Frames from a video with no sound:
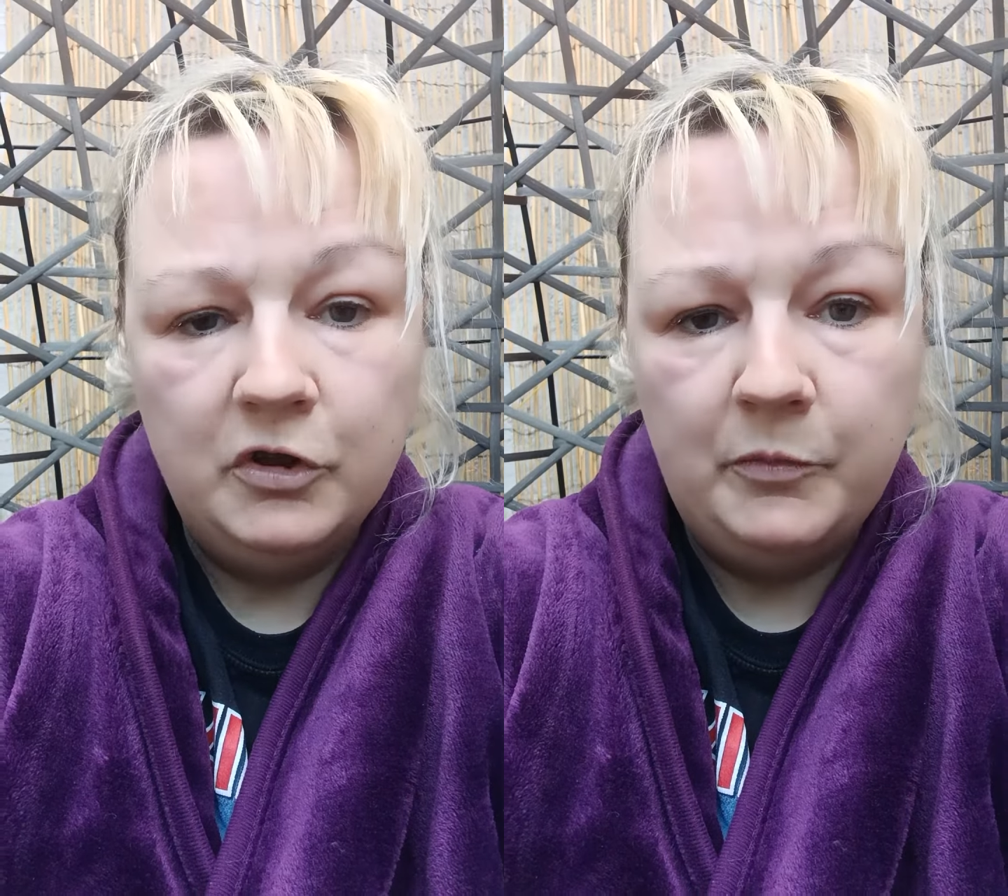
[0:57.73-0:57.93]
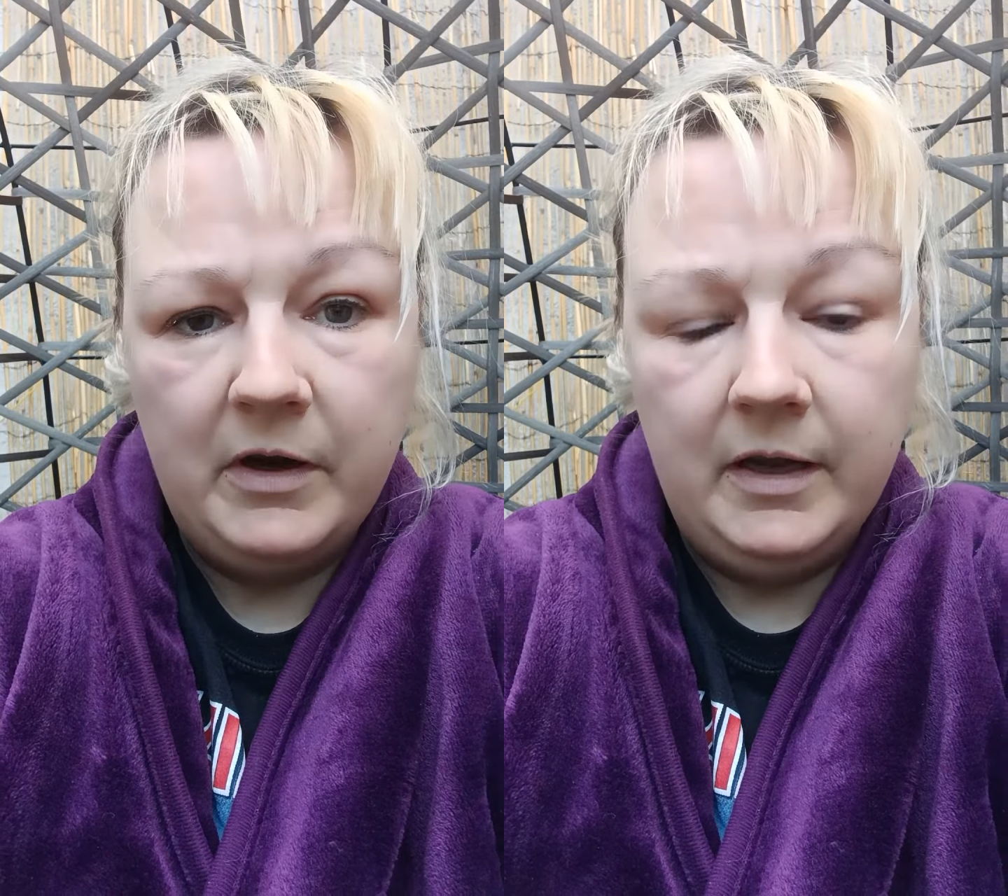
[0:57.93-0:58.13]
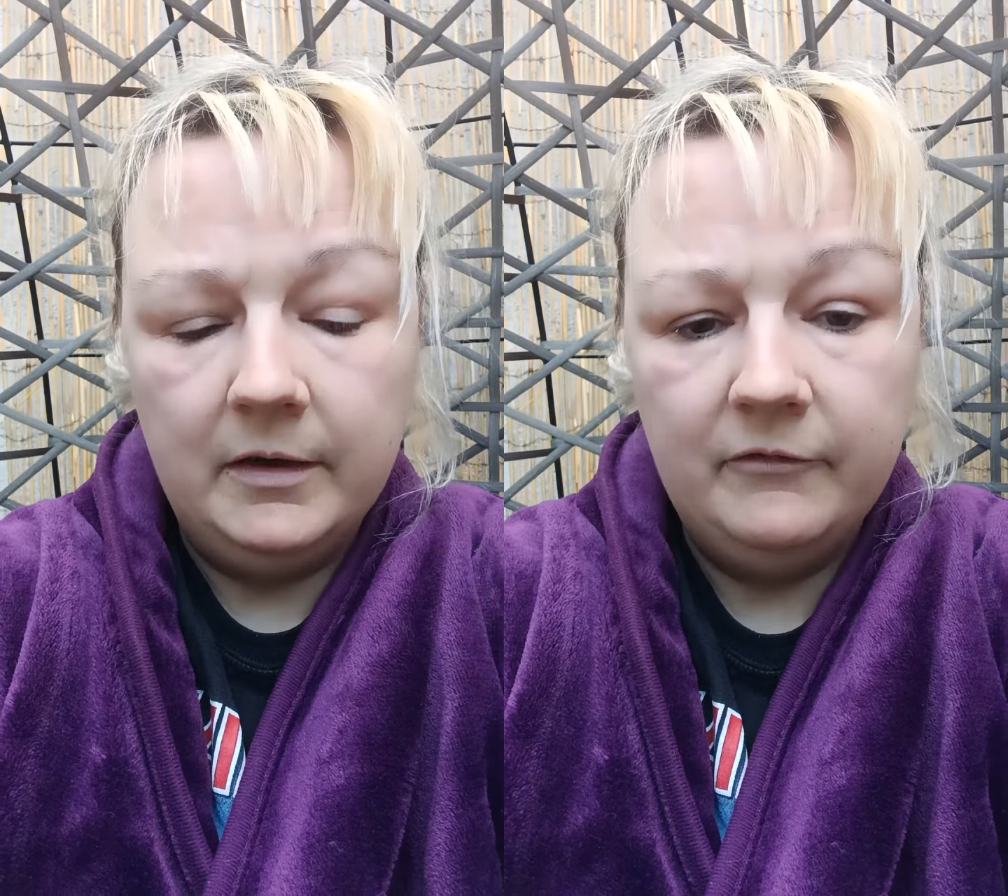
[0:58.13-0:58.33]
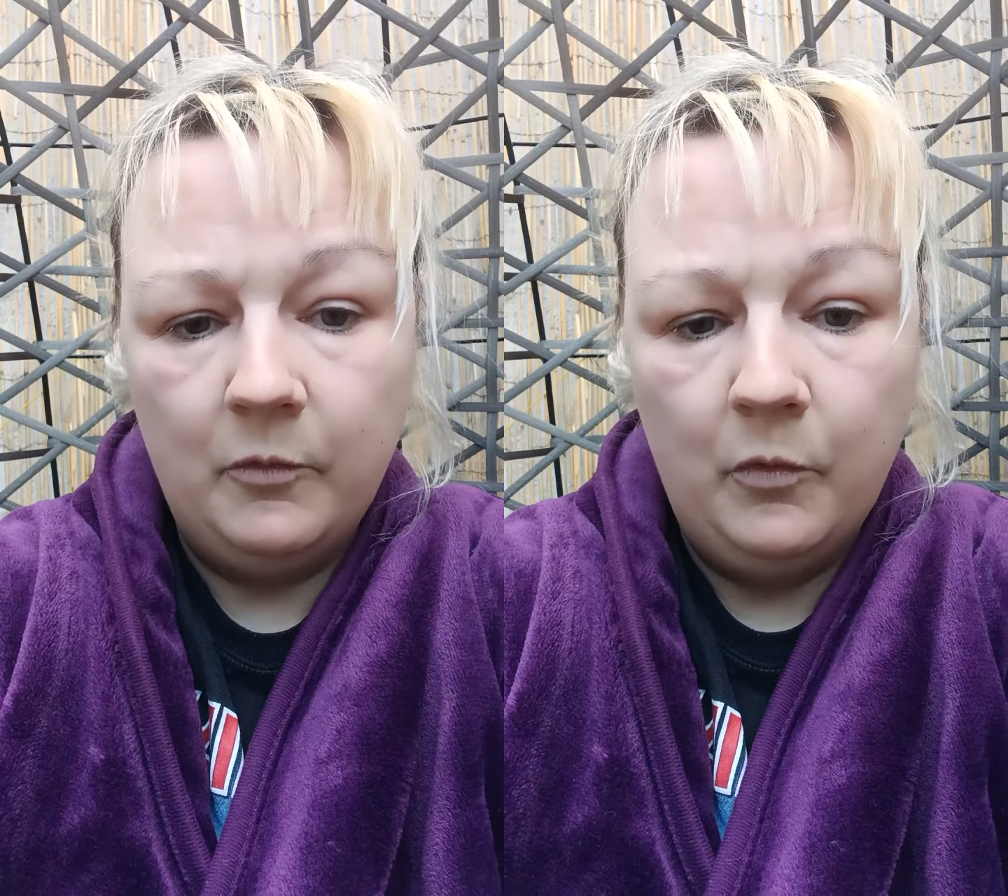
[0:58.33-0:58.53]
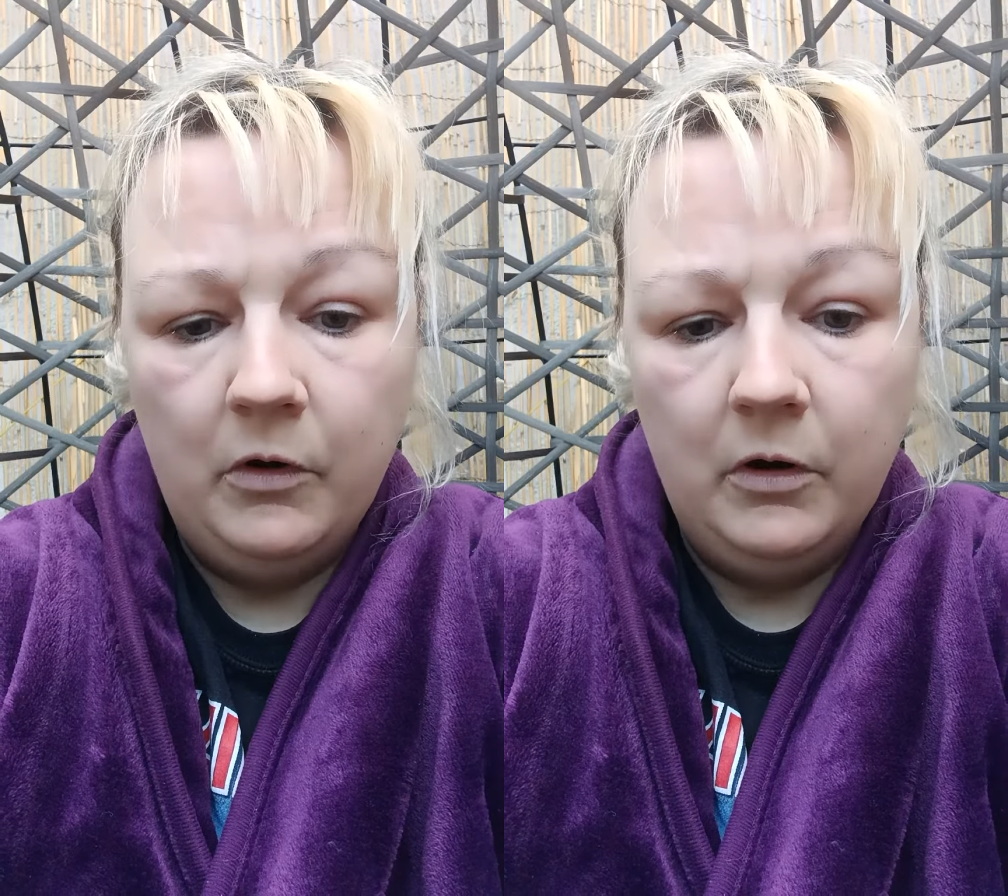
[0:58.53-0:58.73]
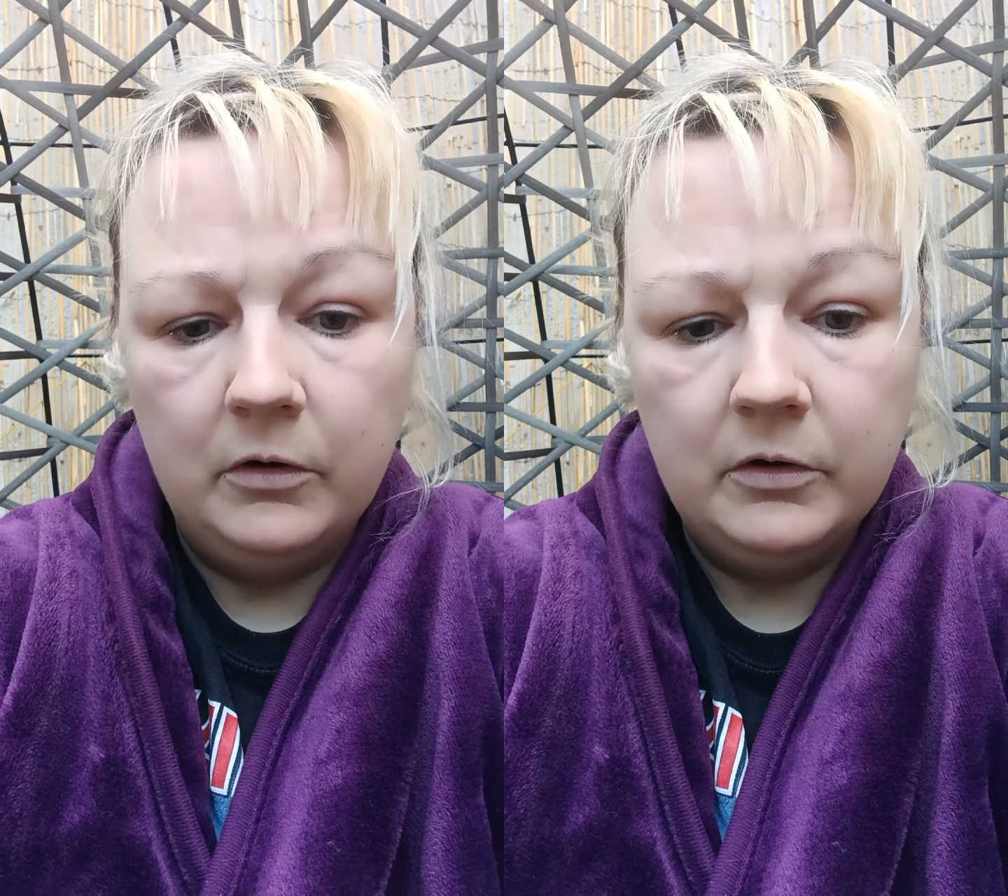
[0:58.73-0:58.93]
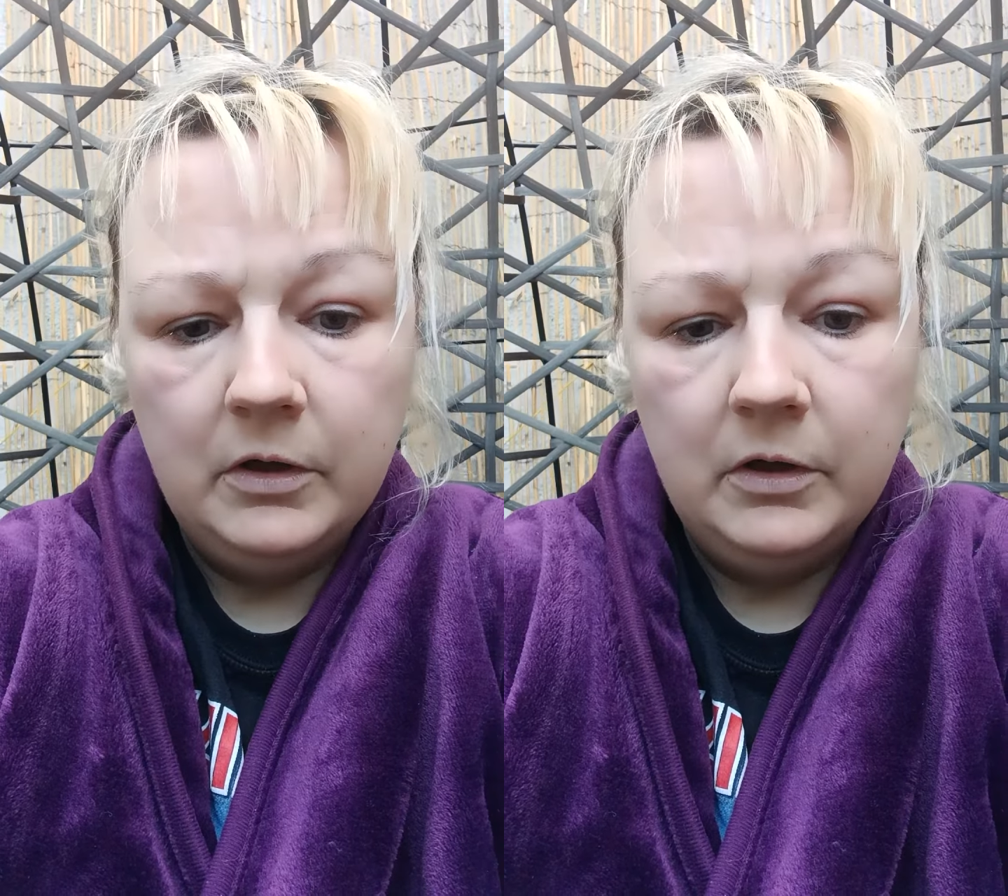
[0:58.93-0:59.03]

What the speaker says: break from work